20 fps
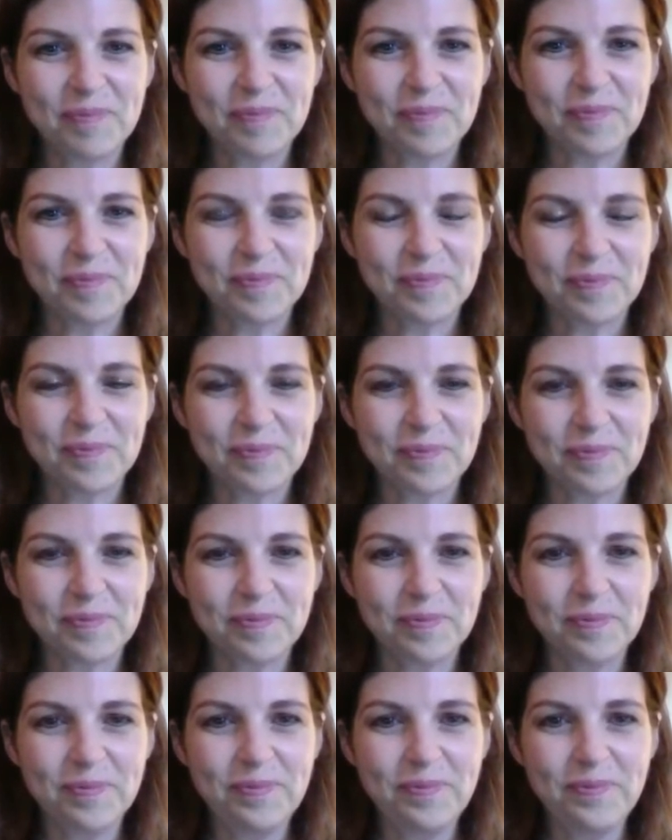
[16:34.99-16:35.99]

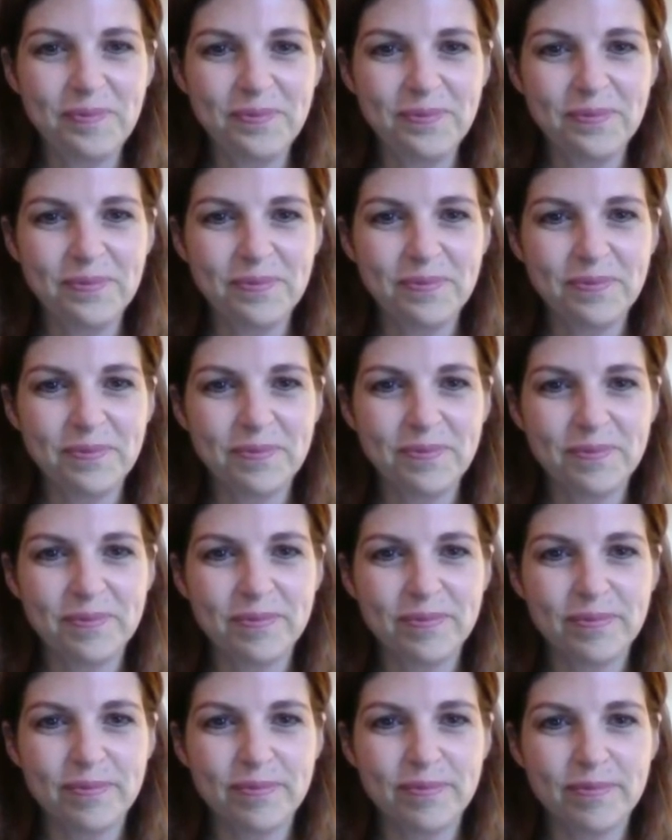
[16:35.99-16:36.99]

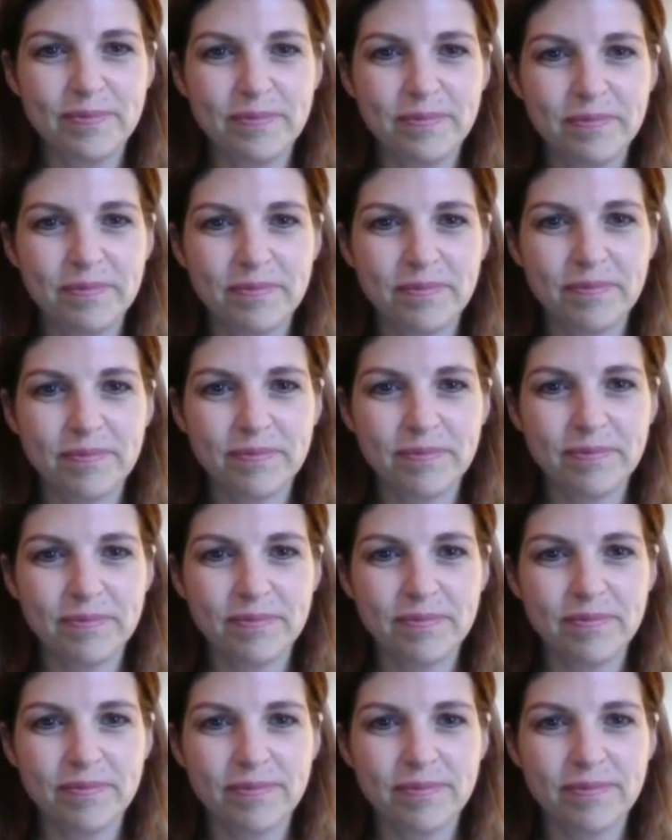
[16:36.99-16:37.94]
(silent)